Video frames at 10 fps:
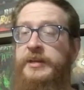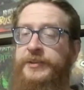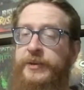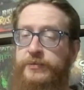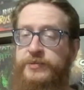
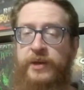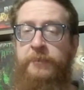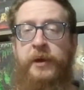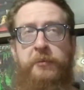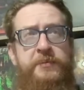Those I'll
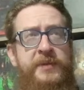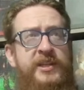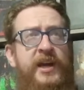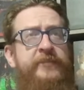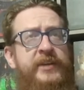probably be
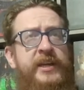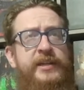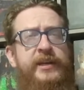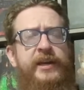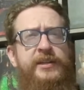diving in
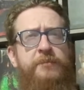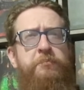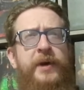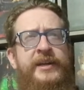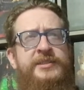and
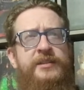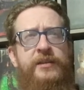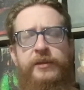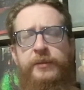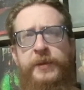unboxing a
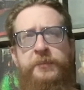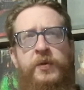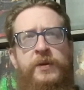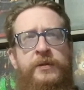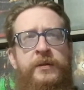little bit
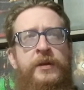more,